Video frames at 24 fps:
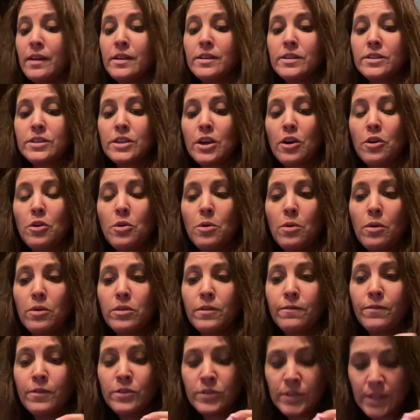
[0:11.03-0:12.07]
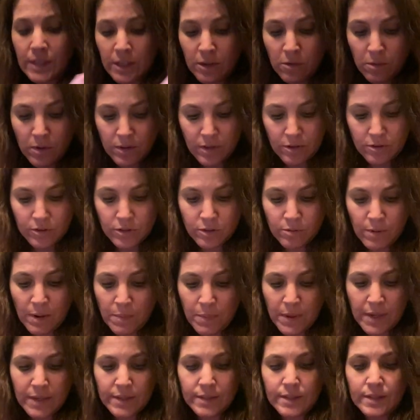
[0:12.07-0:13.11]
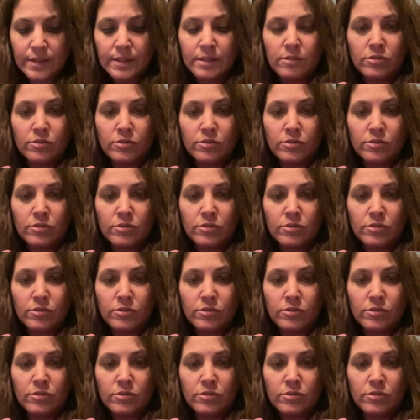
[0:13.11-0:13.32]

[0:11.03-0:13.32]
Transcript: So the first thing there's three pieces.